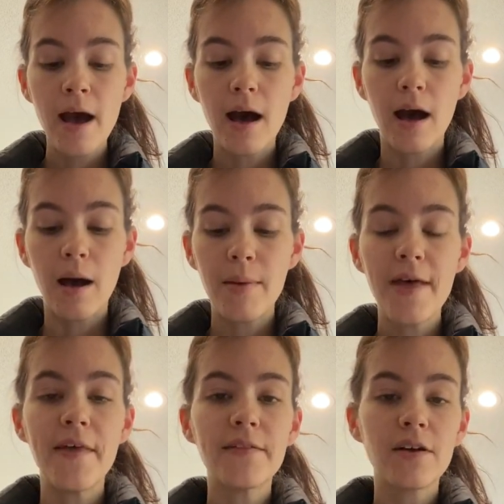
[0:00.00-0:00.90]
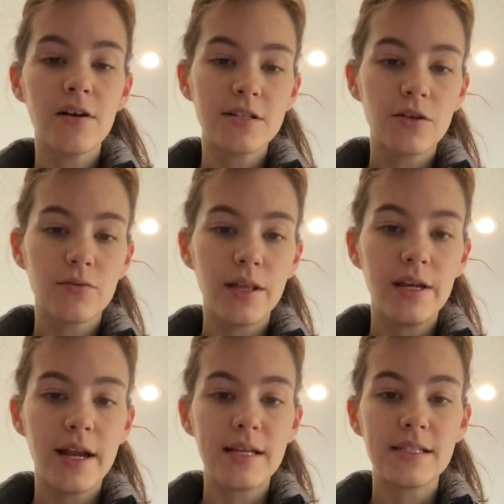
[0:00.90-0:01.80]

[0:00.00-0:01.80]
And then they're also really nice.